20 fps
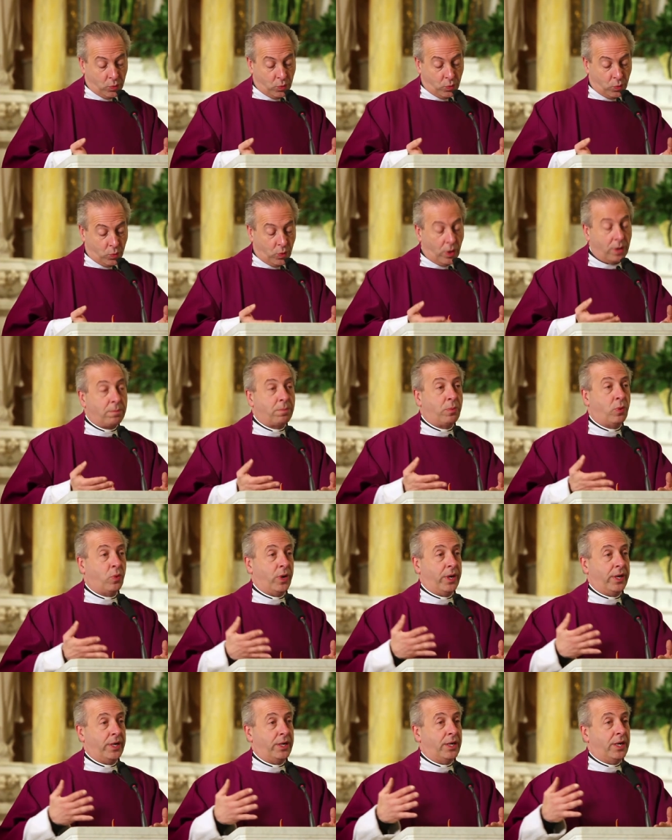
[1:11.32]
one
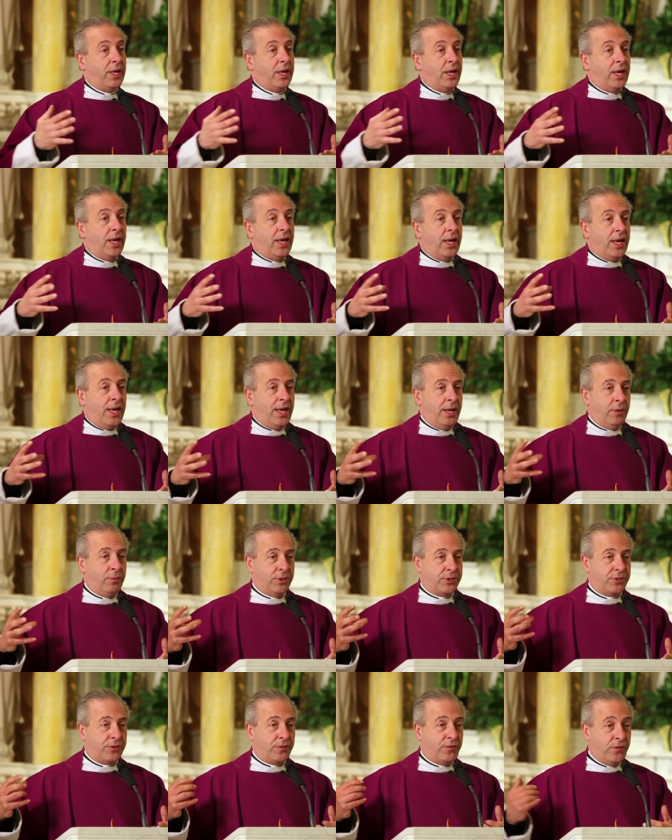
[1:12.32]
point, he
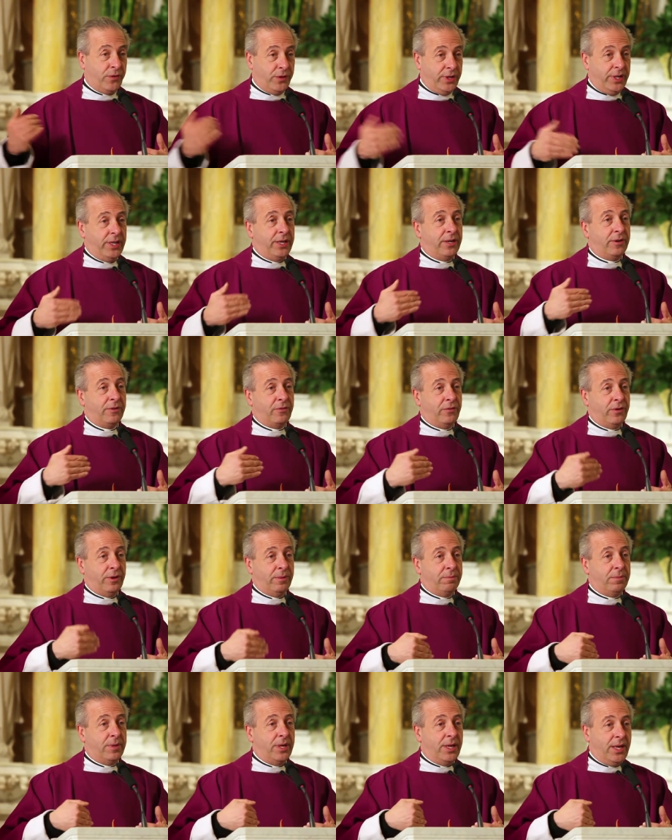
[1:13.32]
was fleeing
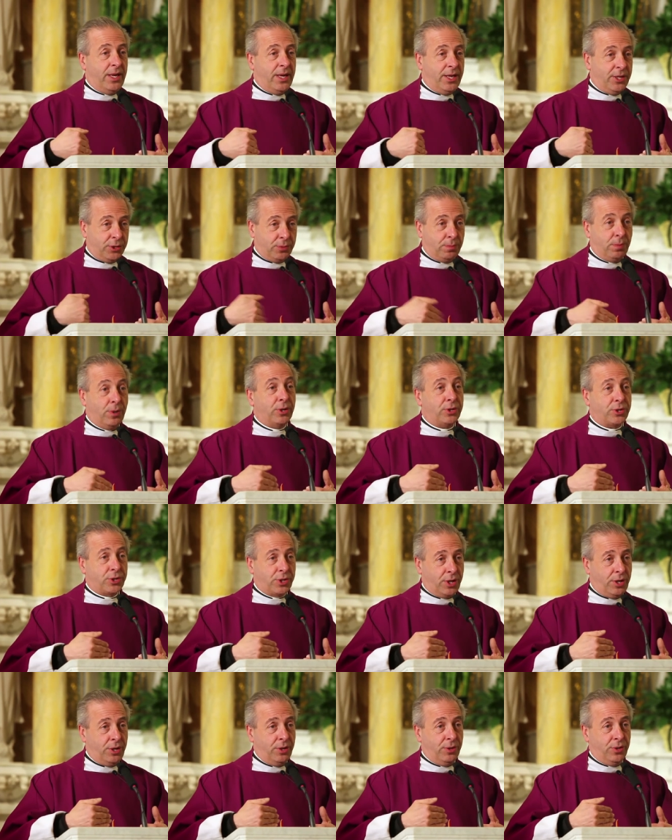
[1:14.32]
from his
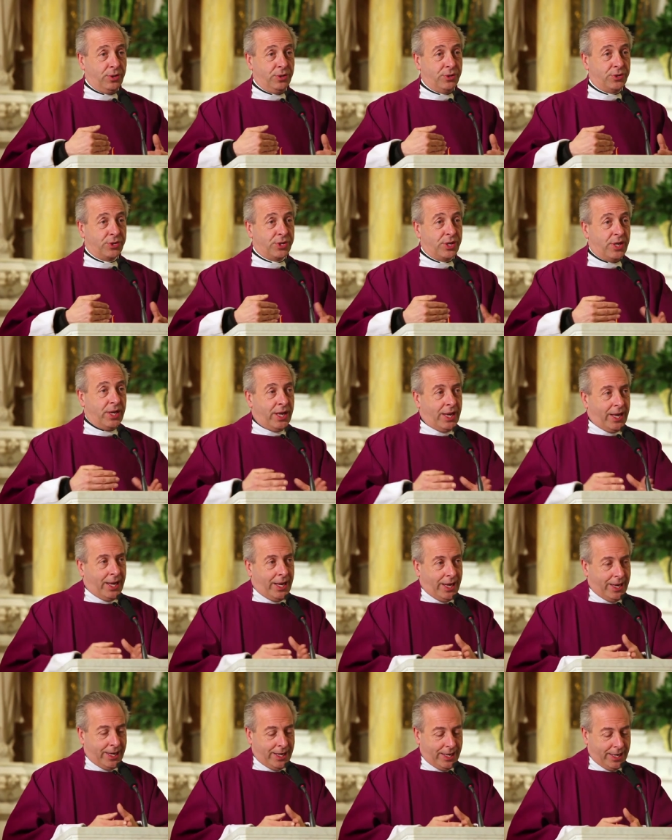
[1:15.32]
persecutors,
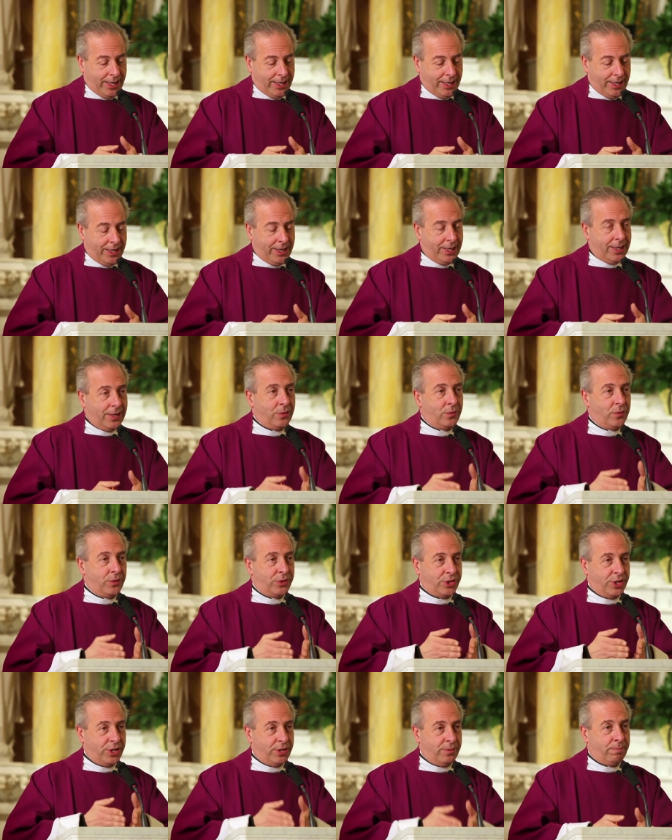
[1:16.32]
and he
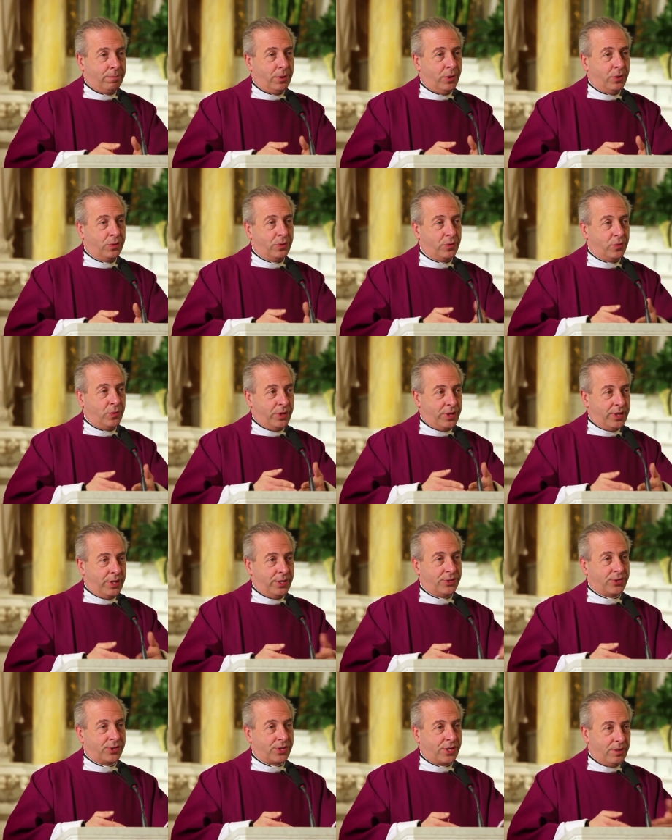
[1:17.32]
was in a boat with
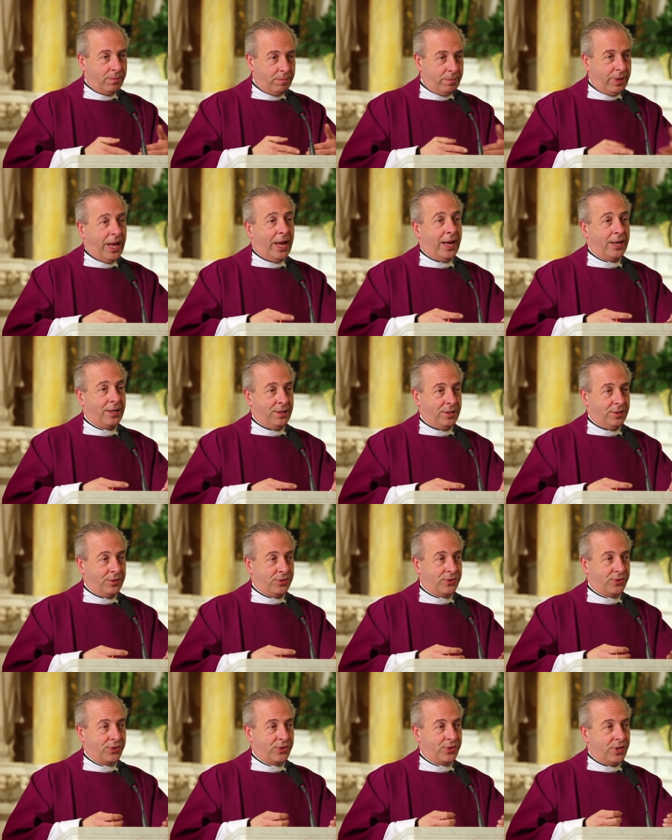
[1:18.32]
his
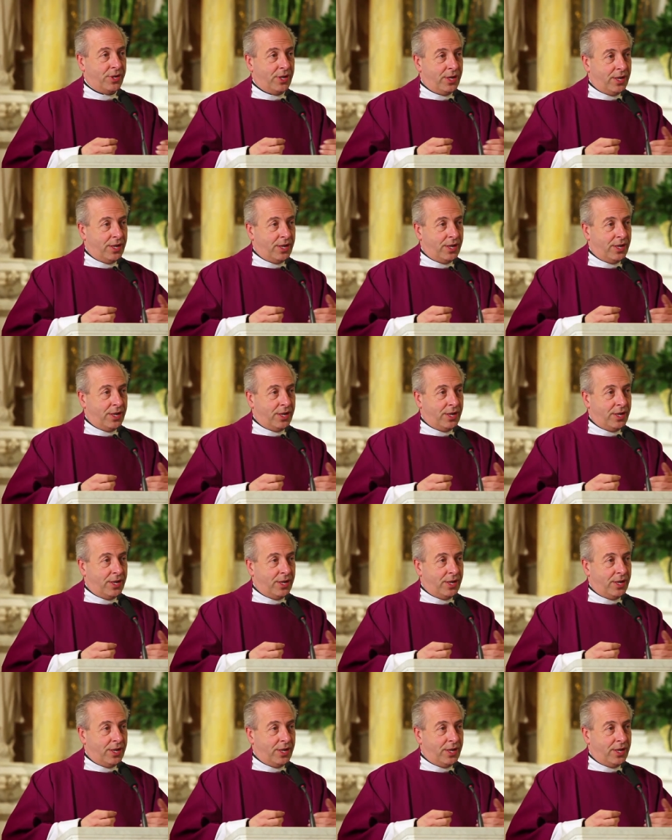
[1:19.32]
companions,